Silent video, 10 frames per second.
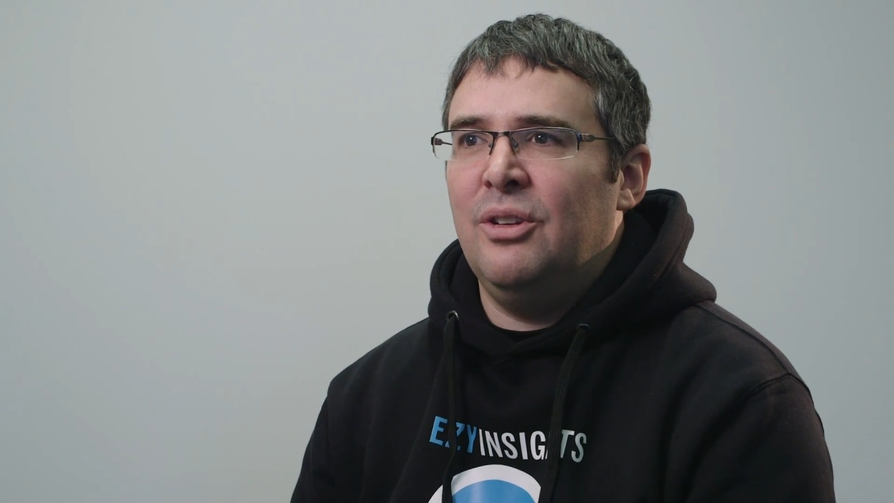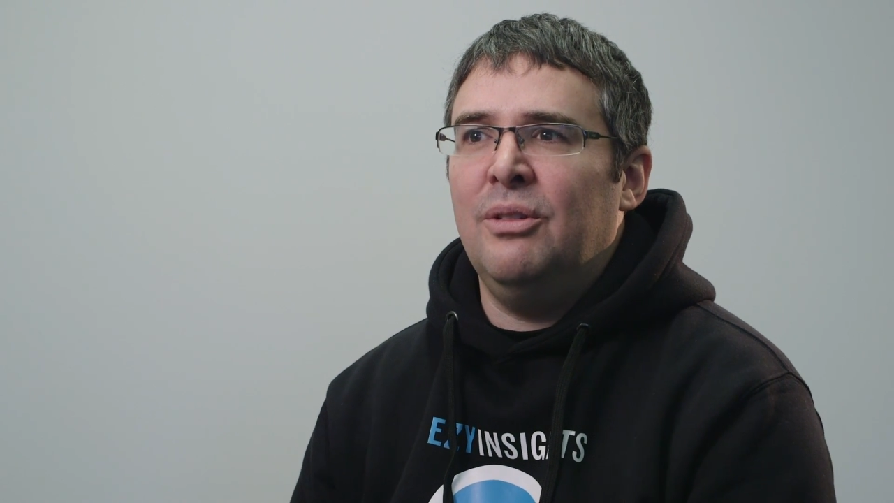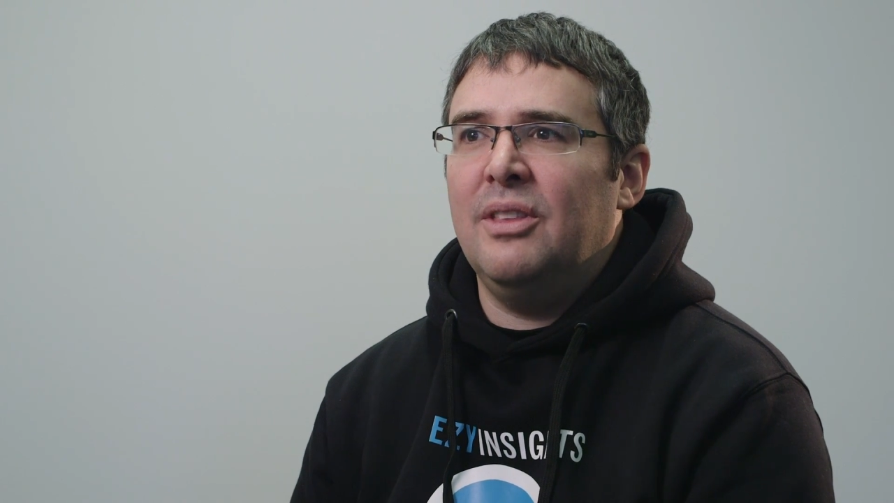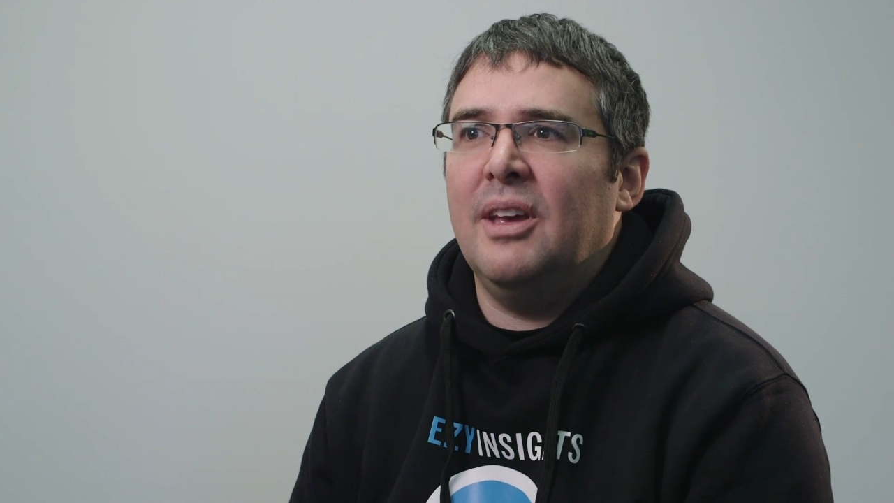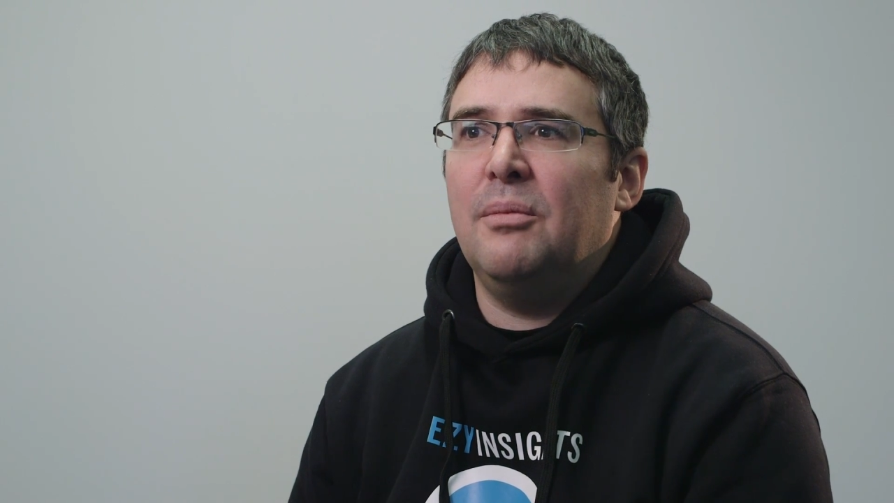
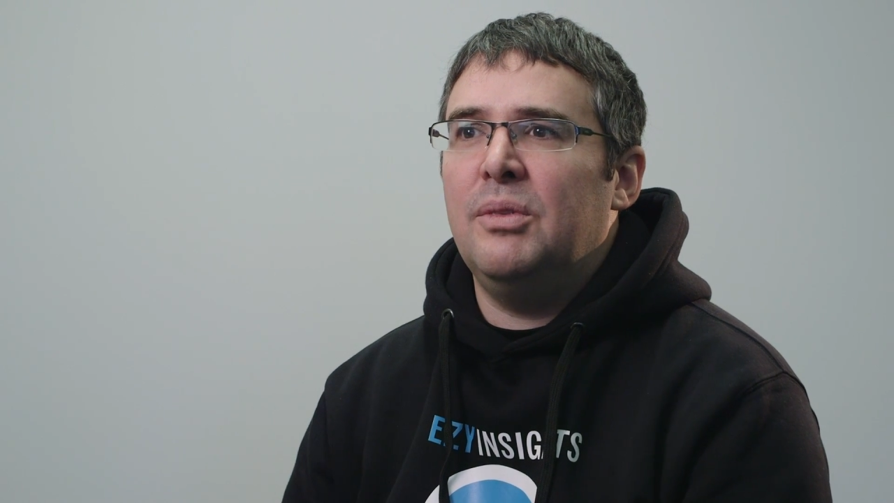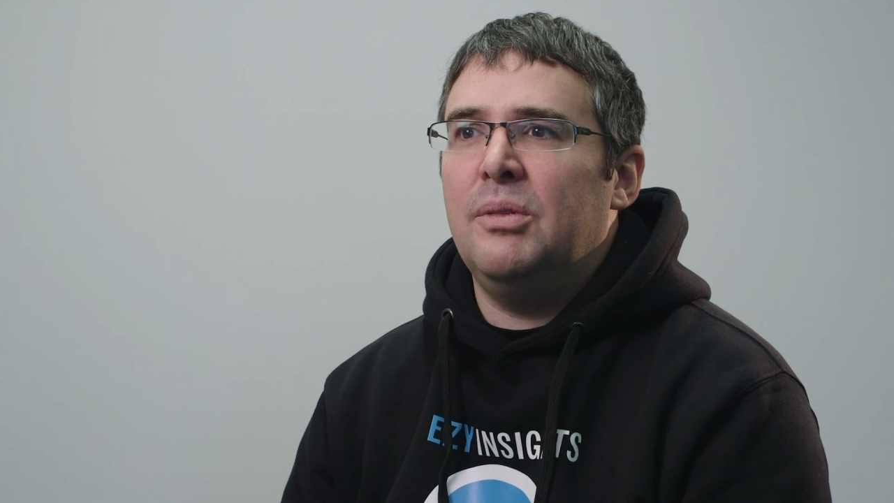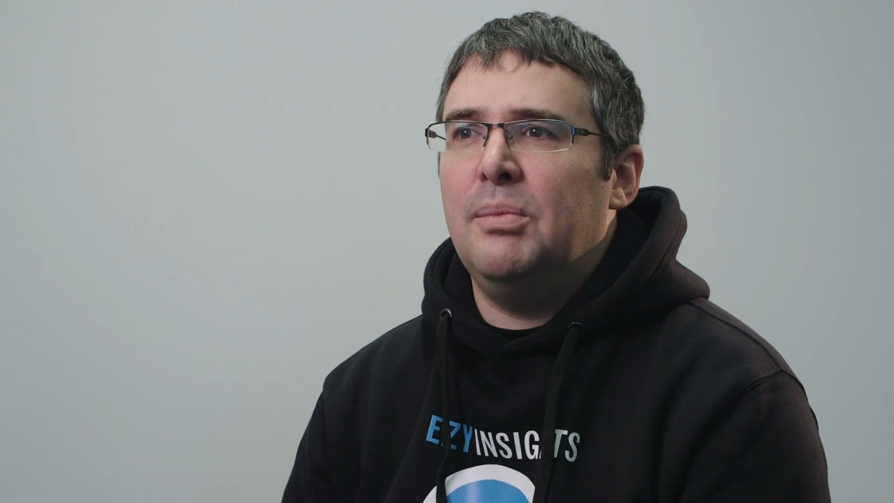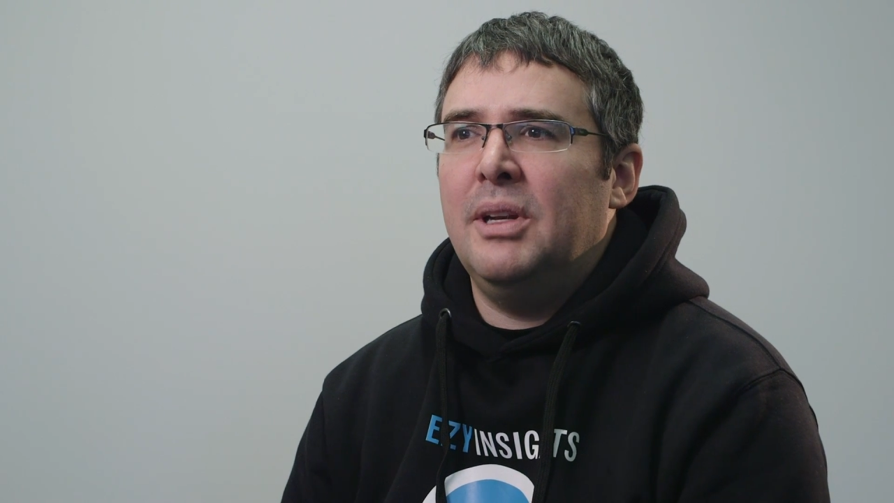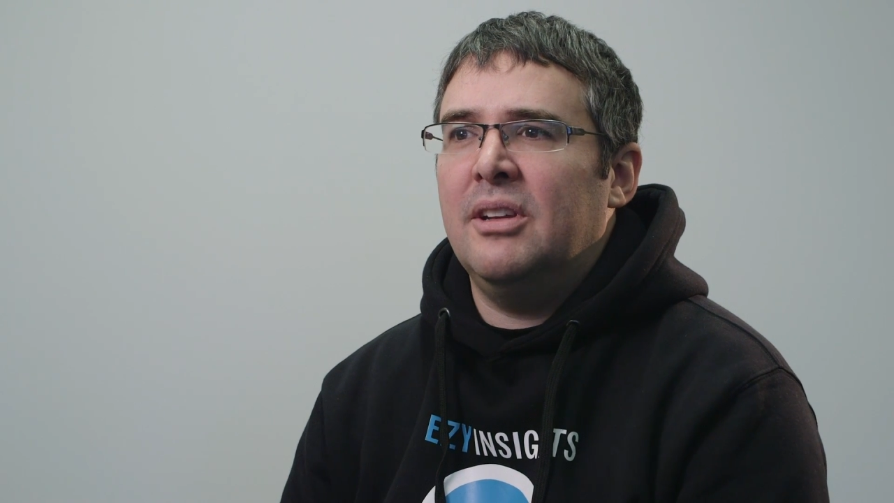doing that
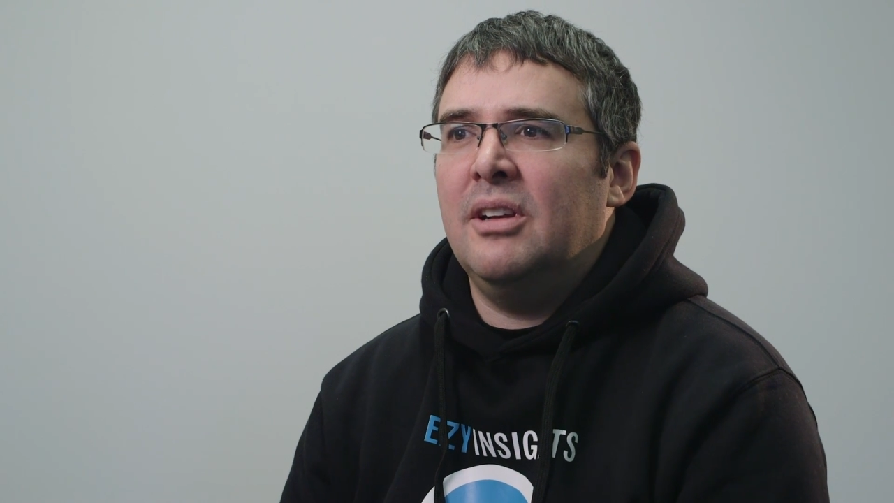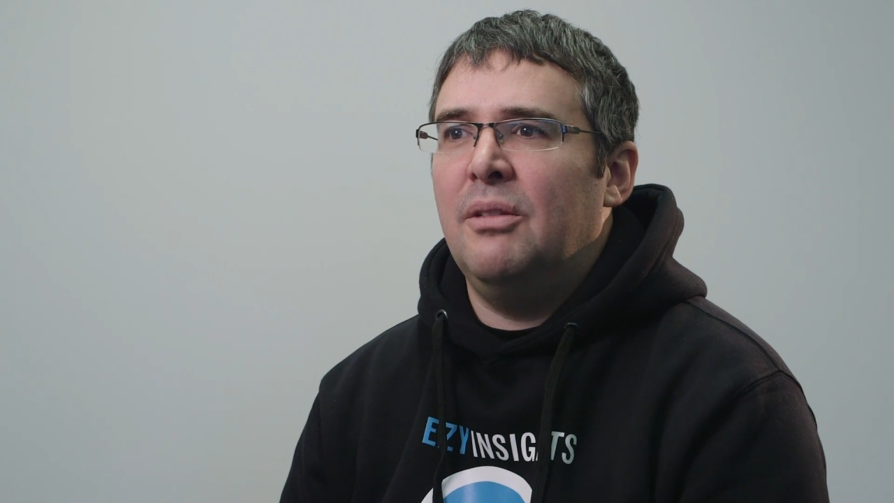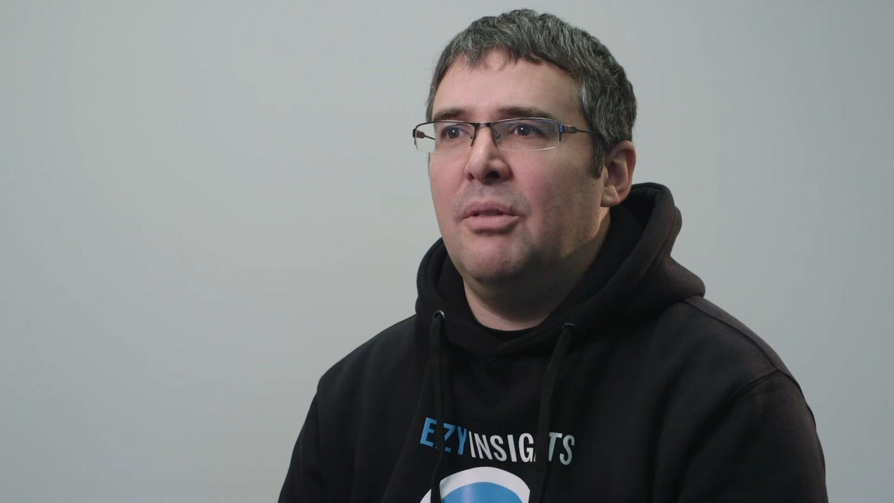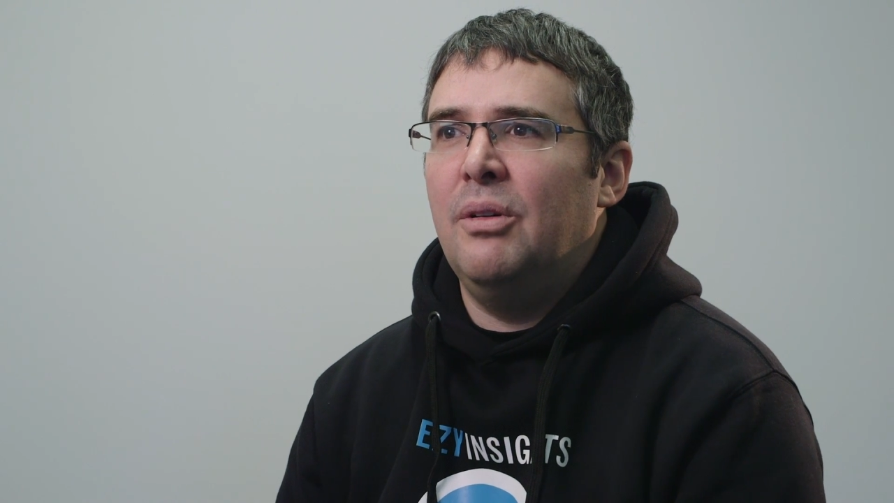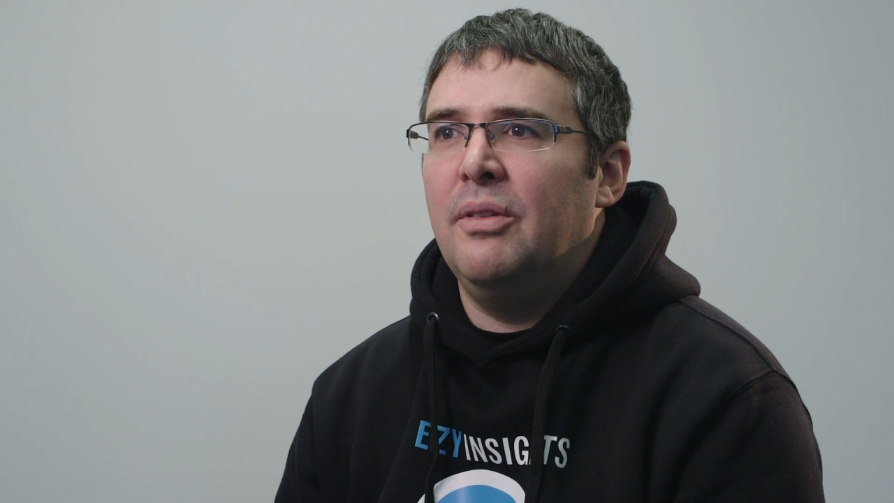particular role,